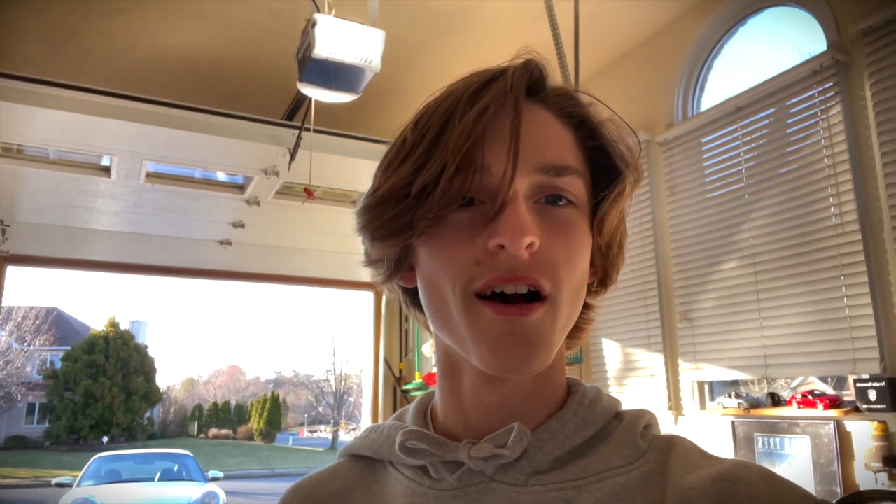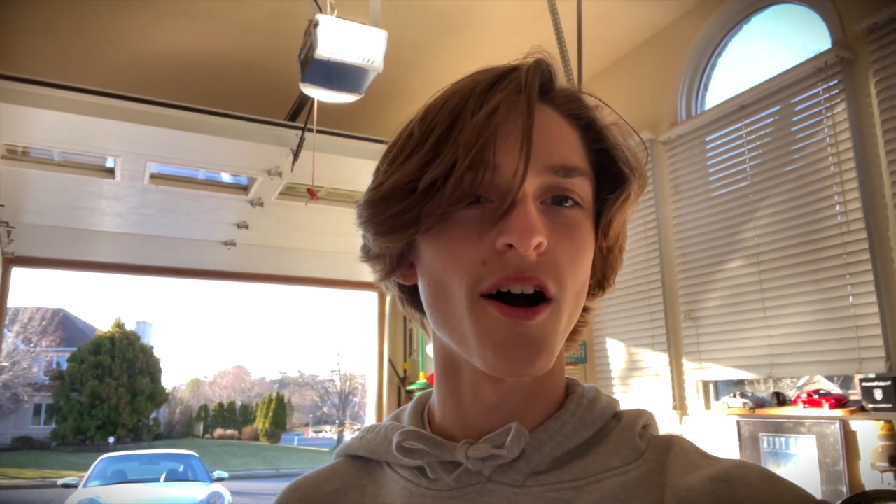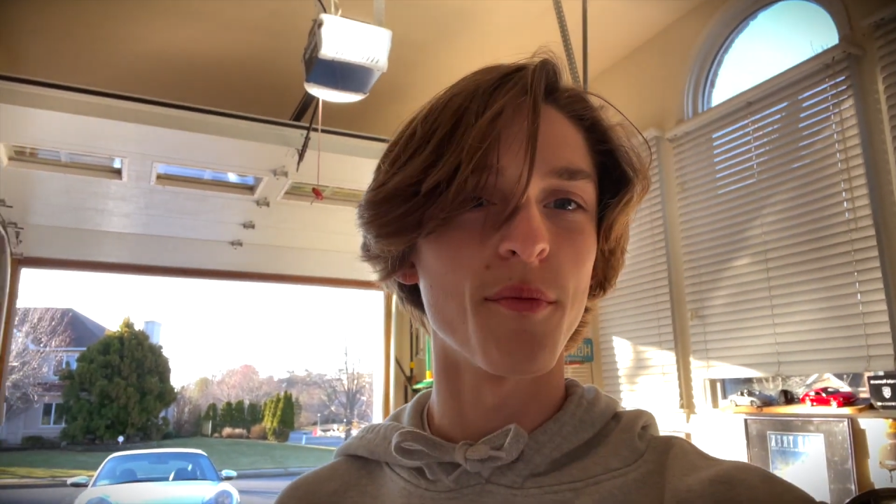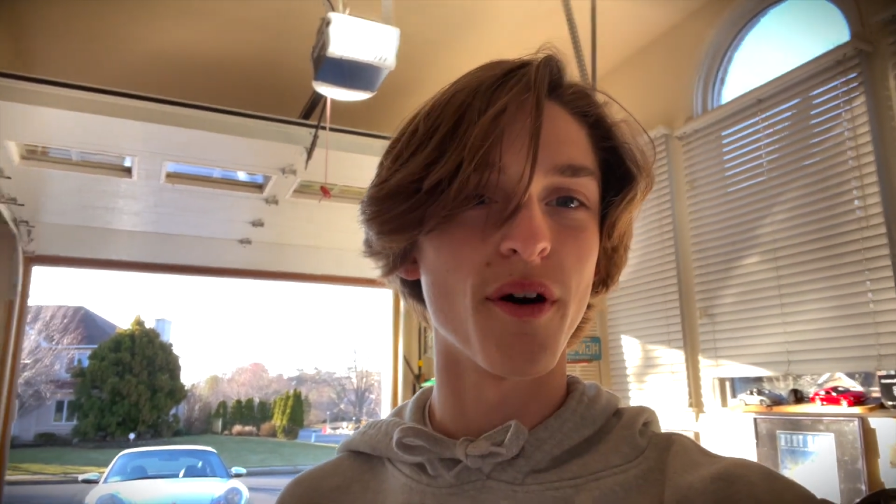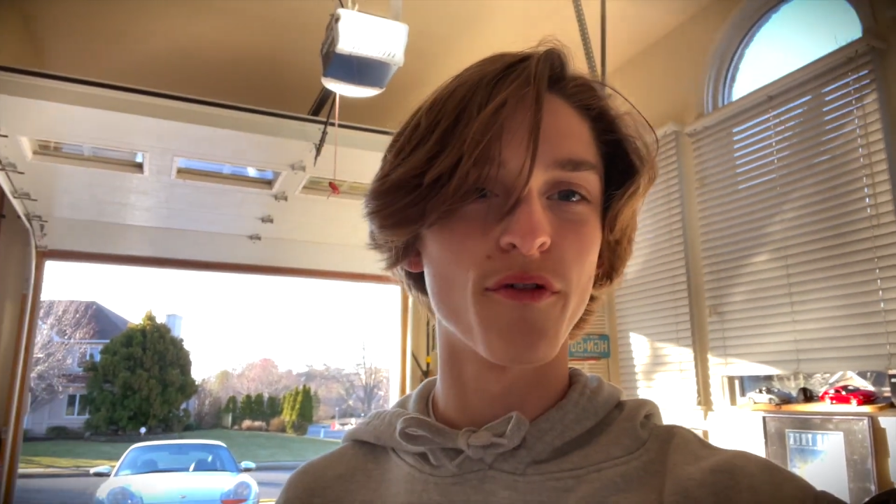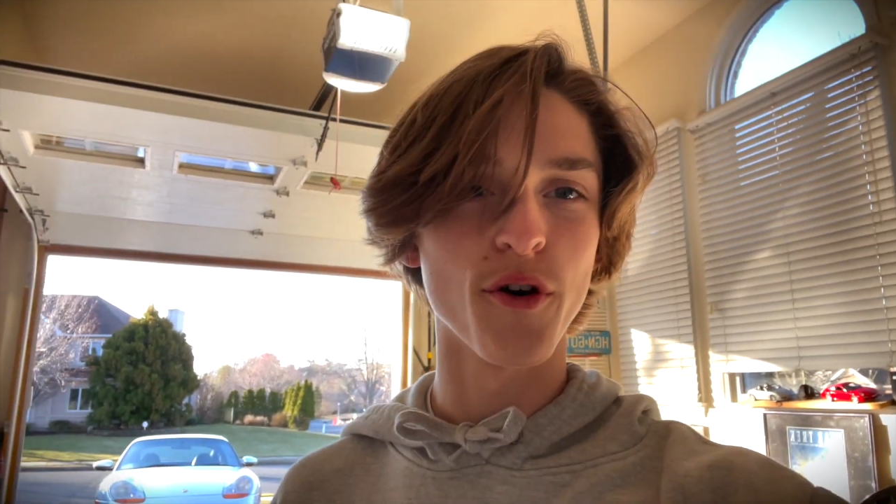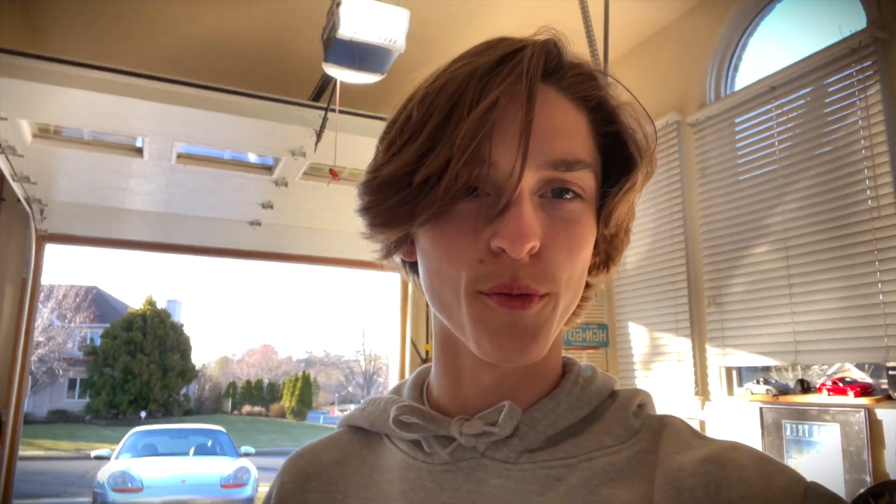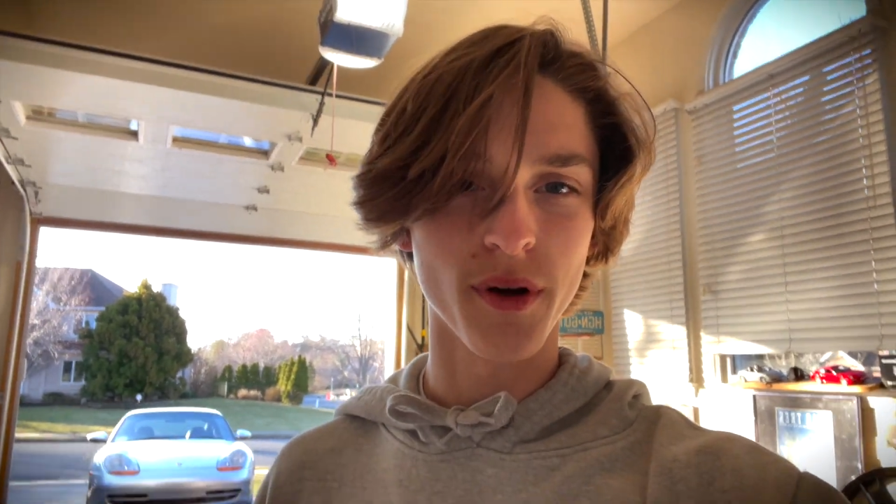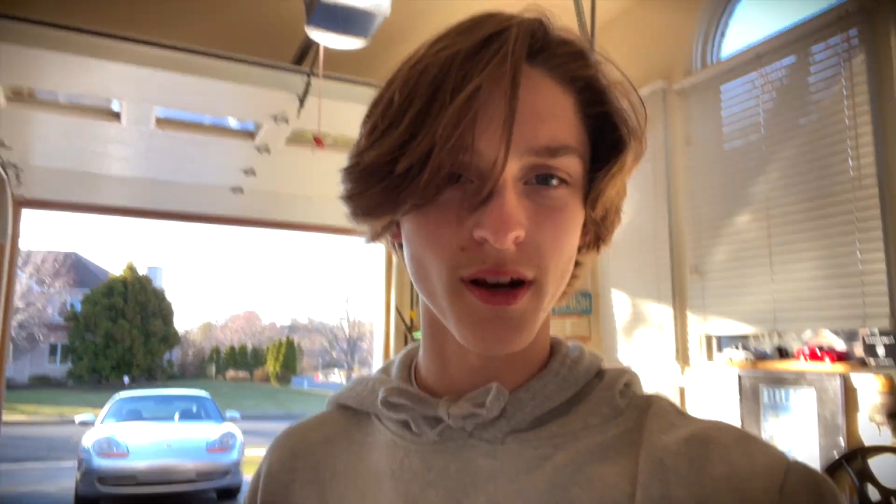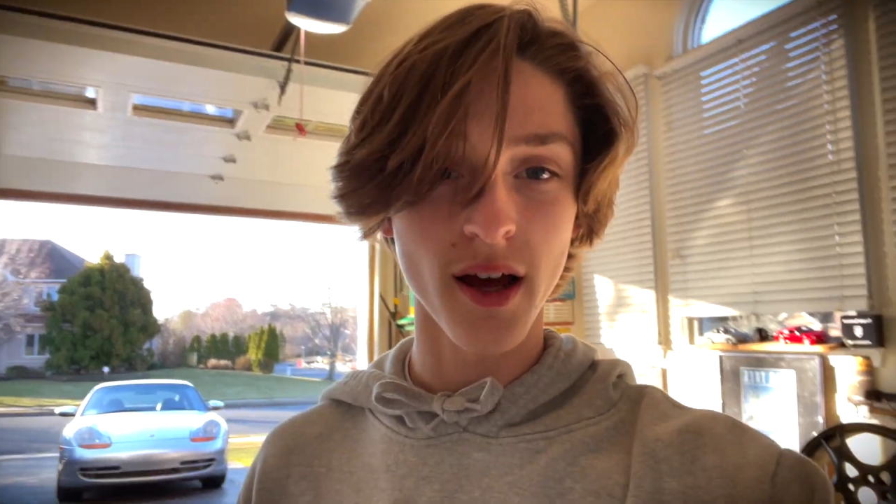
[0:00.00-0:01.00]
on my phone,
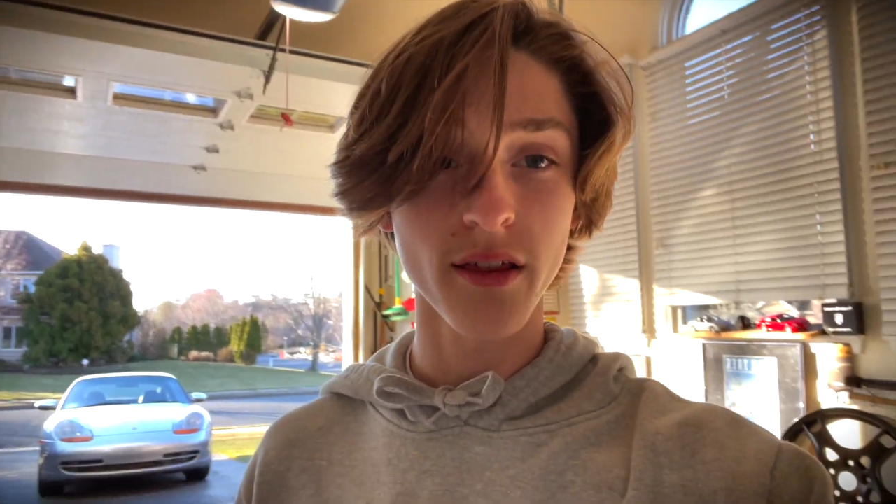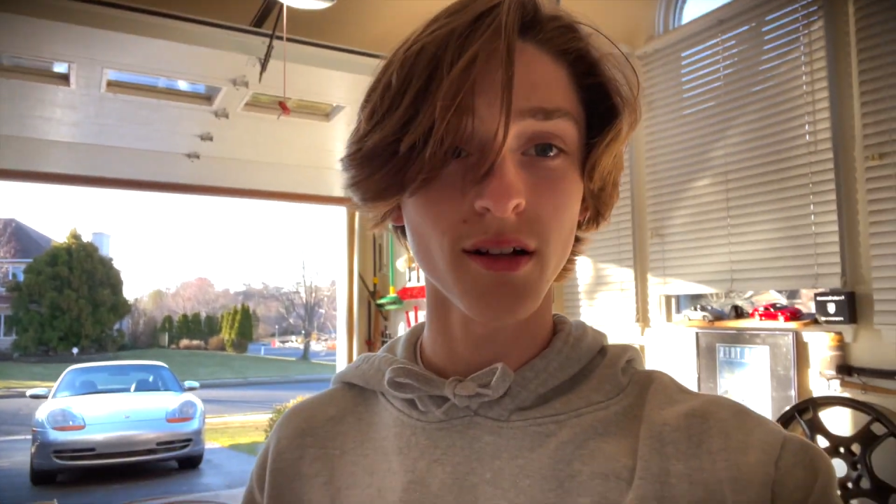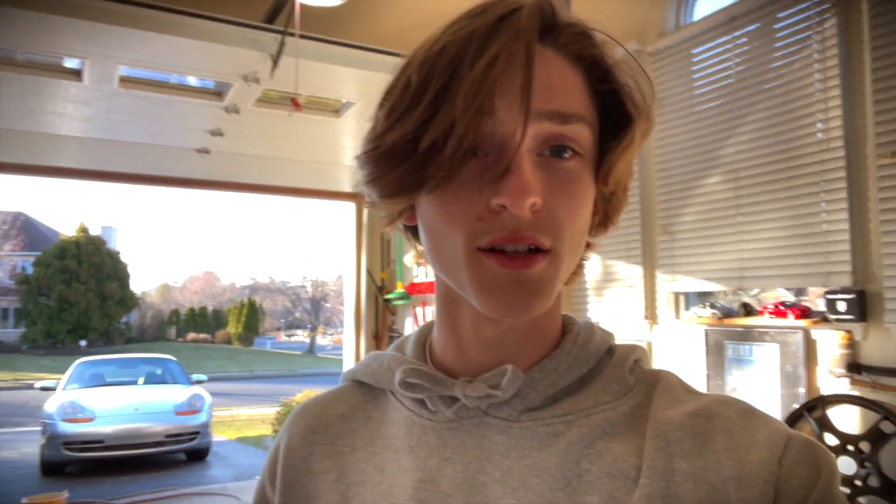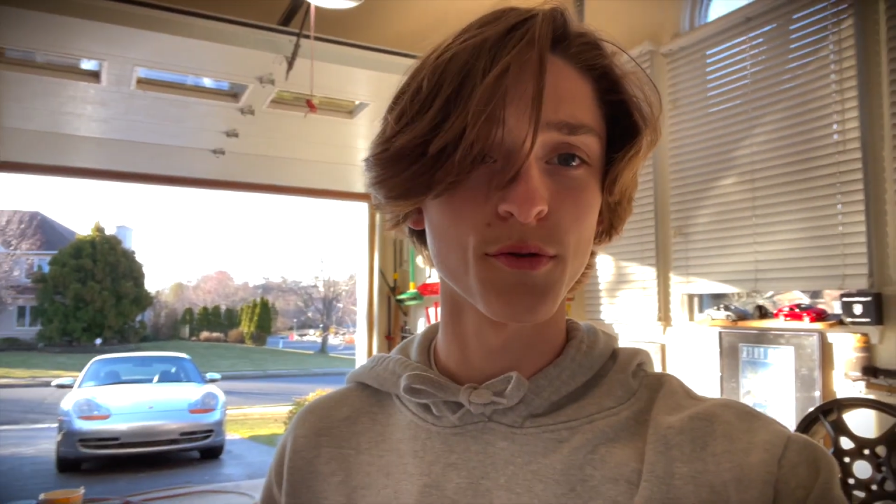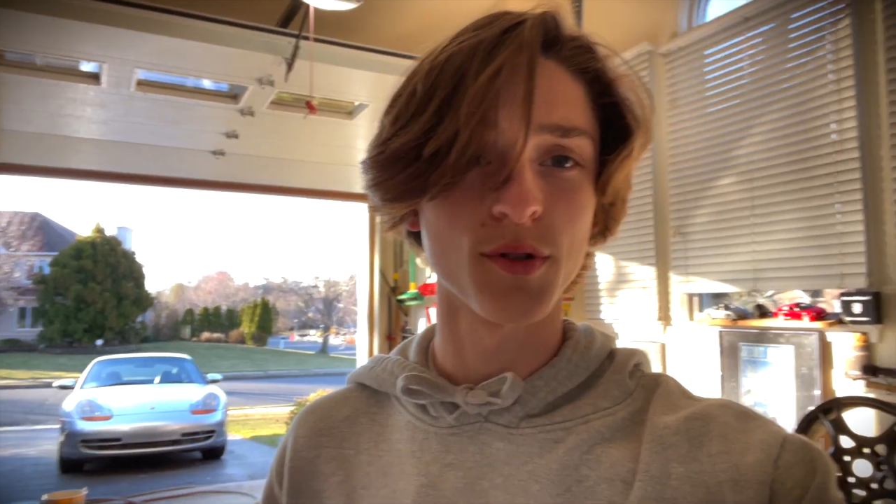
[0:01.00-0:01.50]
but I thought this